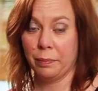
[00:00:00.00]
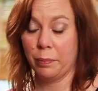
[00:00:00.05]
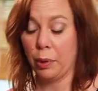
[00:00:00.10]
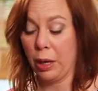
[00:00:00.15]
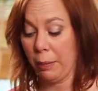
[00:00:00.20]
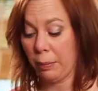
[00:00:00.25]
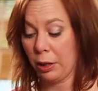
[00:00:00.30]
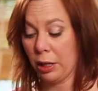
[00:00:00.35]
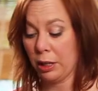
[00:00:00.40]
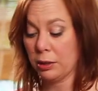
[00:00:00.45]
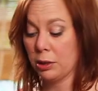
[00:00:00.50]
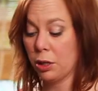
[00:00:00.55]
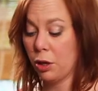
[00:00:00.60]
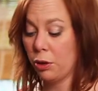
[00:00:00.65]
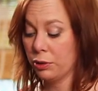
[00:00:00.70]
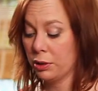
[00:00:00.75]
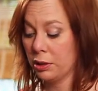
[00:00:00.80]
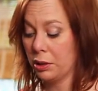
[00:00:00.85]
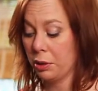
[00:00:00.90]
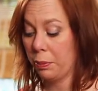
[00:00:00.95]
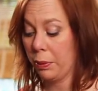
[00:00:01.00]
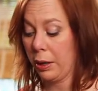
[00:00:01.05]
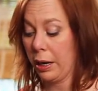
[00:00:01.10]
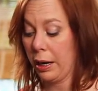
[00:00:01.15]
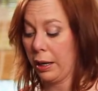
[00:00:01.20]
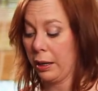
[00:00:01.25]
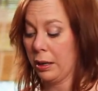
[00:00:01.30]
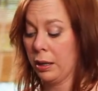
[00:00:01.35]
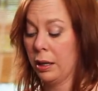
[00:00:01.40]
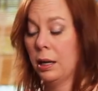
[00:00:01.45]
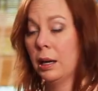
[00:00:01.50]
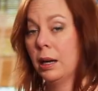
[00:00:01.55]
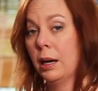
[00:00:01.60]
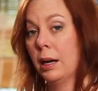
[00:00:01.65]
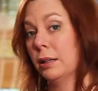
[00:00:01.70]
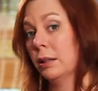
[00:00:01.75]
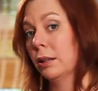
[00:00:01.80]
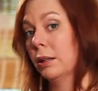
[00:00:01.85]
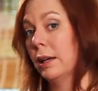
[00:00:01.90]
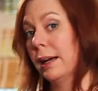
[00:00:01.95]
But I'm going to toast the bread
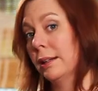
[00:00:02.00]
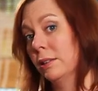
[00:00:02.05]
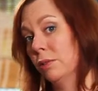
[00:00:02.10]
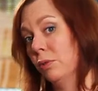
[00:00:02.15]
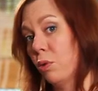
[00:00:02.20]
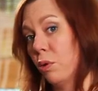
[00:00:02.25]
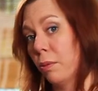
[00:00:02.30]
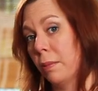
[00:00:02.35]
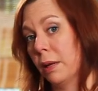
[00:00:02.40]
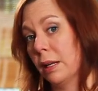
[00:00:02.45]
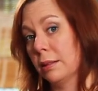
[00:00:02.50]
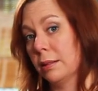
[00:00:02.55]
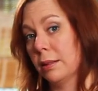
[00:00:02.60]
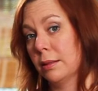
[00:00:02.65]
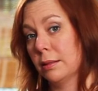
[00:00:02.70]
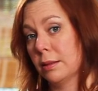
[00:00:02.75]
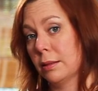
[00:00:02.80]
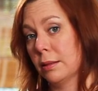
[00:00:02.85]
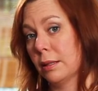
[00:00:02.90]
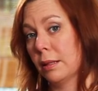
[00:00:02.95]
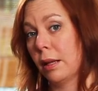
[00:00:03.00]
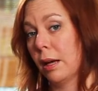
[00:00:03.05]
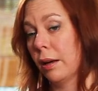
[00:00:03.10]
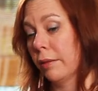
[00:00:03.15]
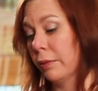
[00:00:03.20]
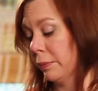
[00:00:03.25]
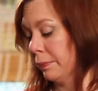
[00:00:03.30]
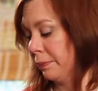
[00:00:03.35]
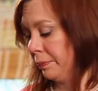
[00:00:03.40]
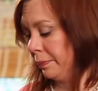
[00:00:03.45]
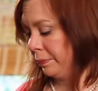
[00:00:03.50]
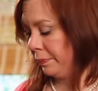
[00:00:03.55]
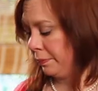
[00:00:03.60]
in the last 4 minutes this is in the oven.